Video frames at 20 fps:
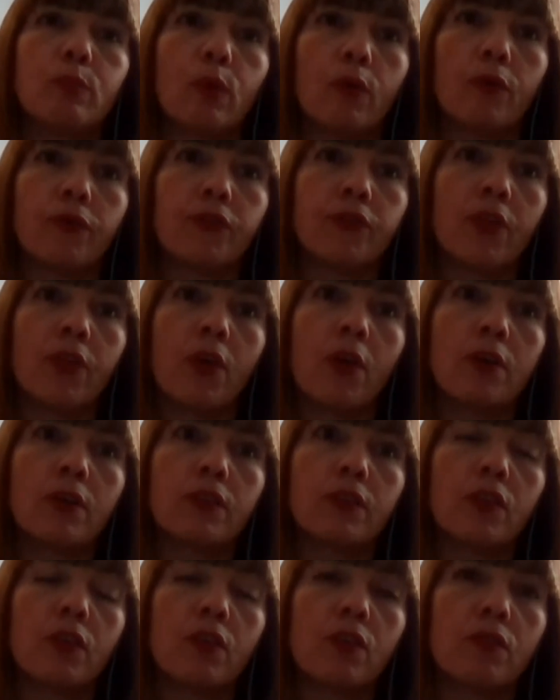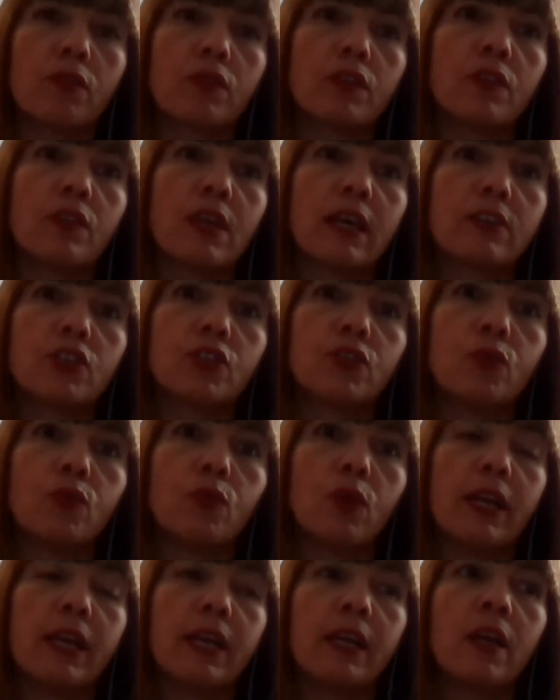a response to that
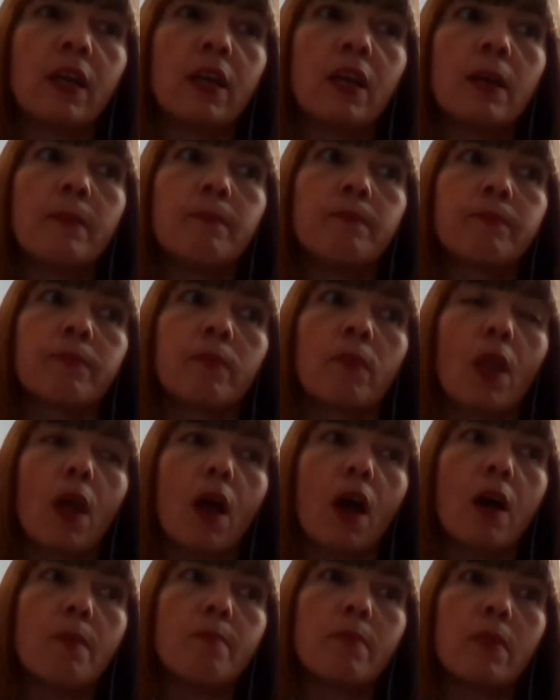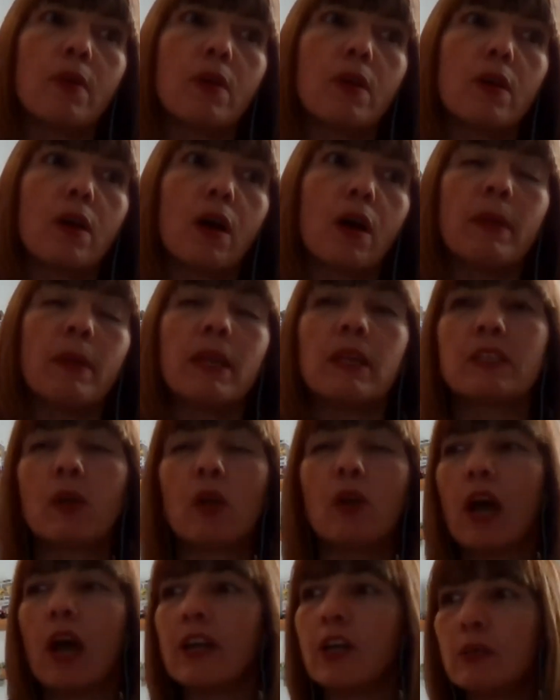shortly. So
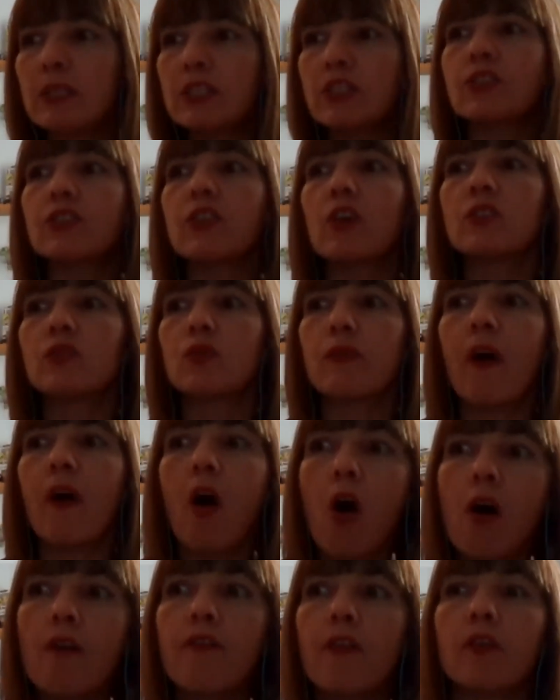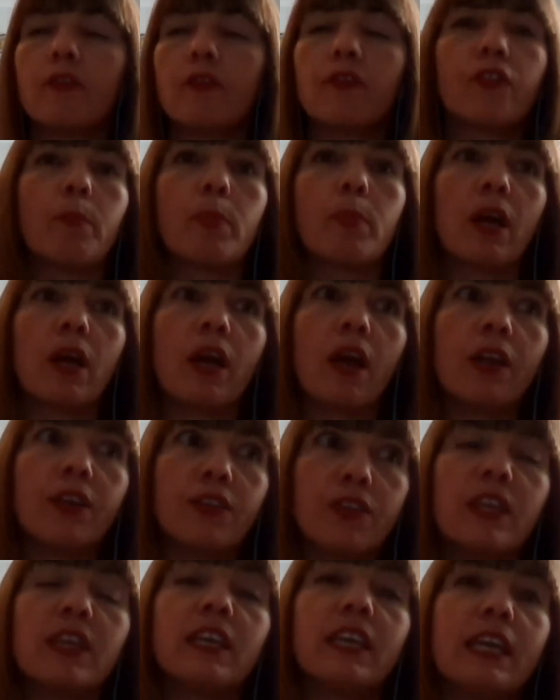I know it's just a sort of half answer, but I
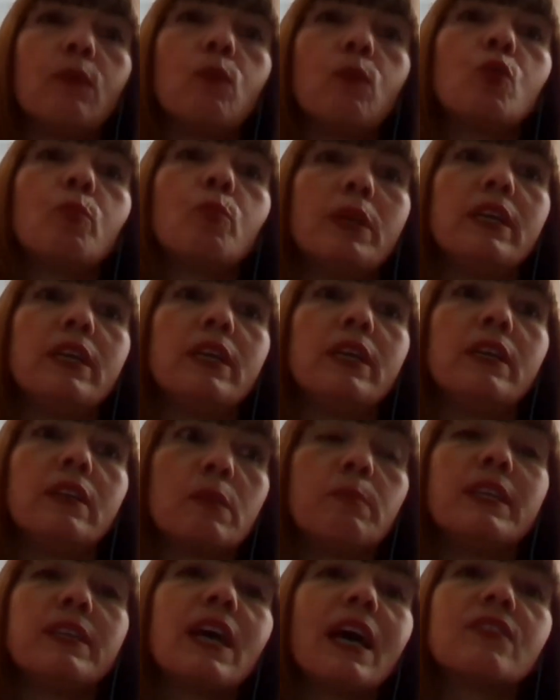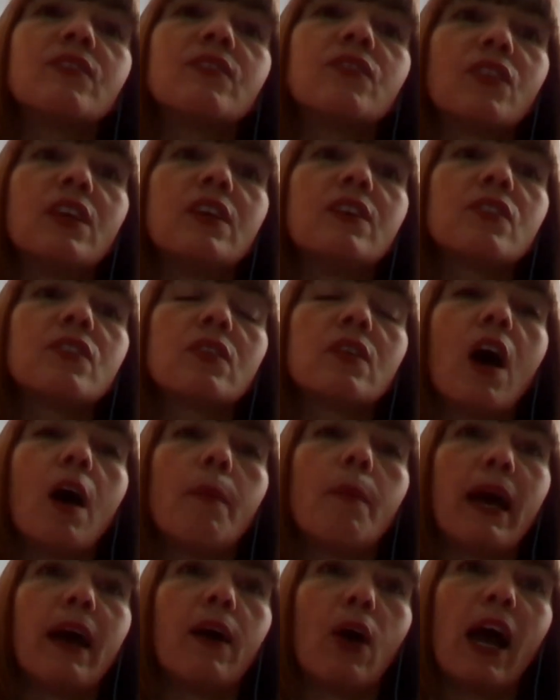think it will be to be tested
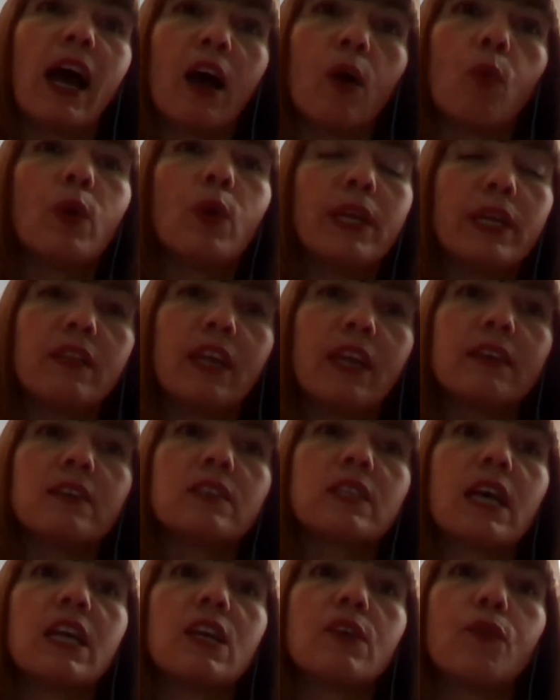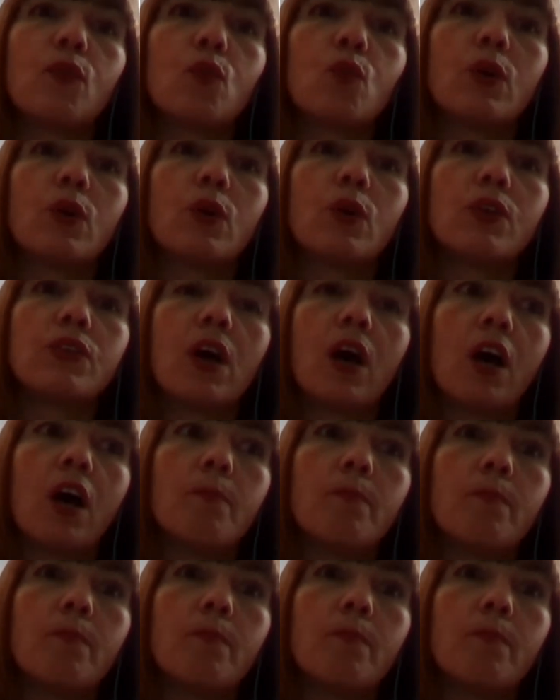about how we then take forward